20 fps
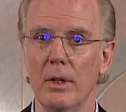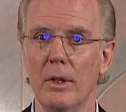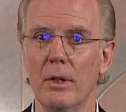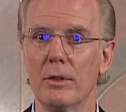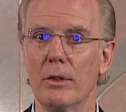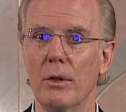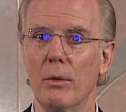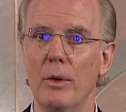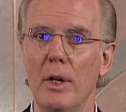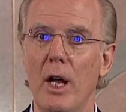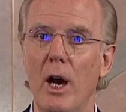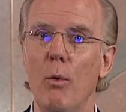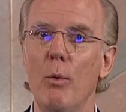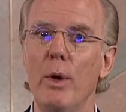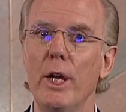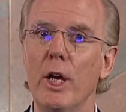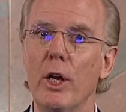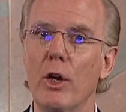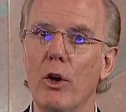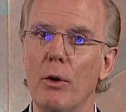So now
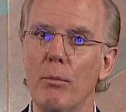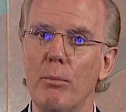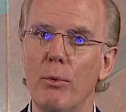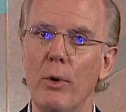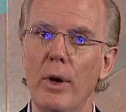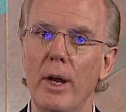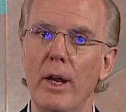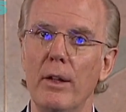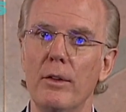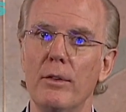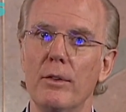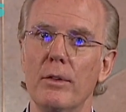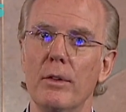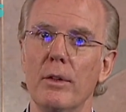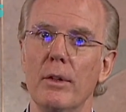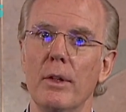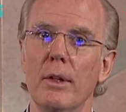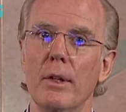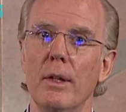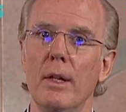we incorporate
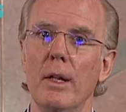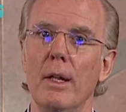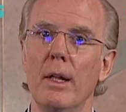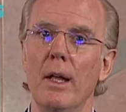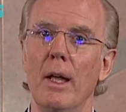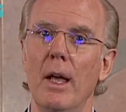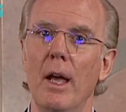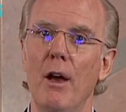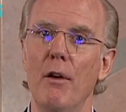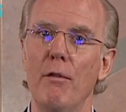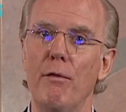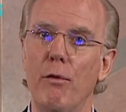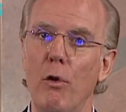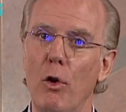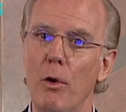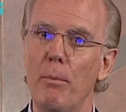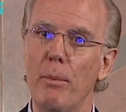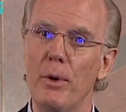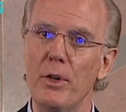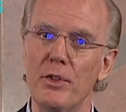a
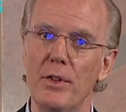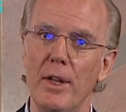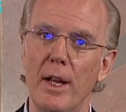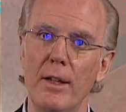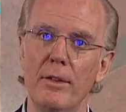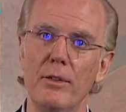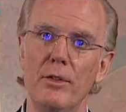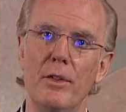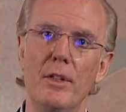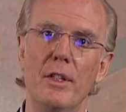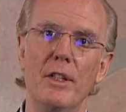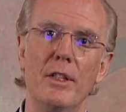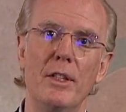4%